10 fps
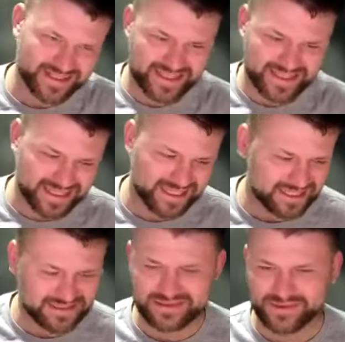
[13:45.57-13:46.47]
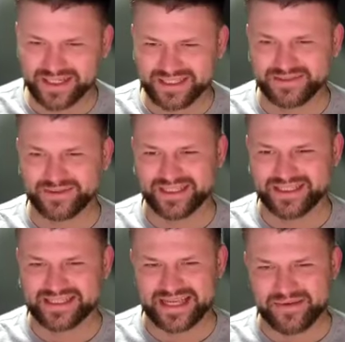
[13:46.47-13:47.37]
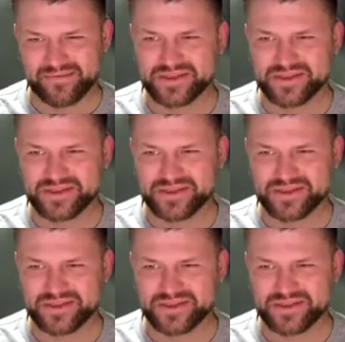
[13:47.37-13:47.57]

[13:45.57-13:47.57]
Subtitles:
Tesla Elon one and the same.